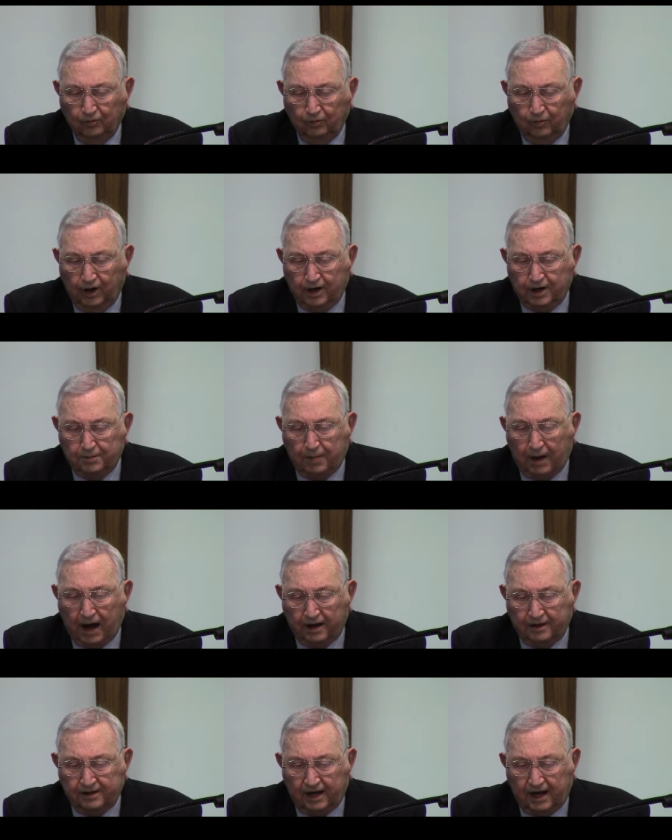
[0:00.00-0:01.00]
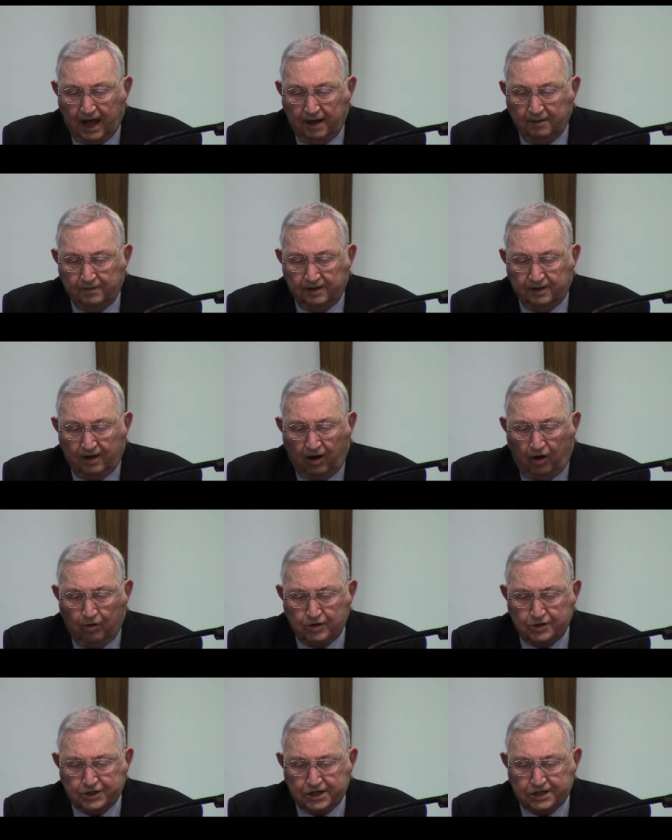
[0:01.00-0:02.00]
We're to bear the name of the
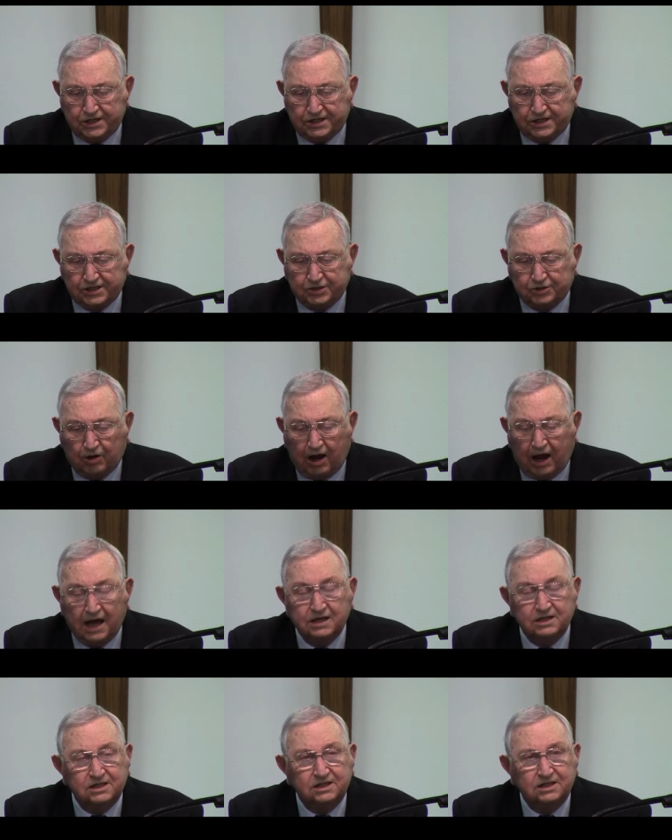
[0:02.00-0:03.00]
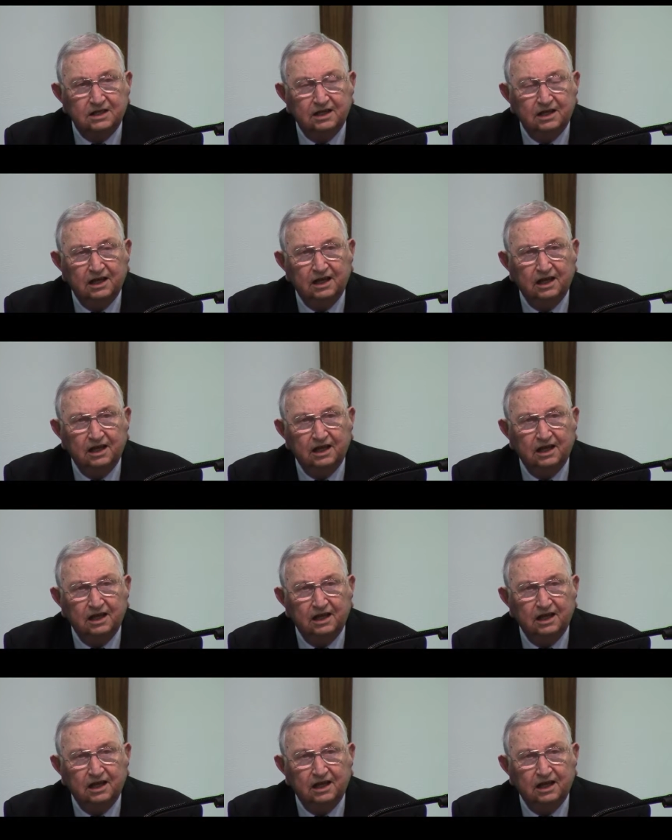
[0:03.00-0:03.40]
Lord Jesus Christ.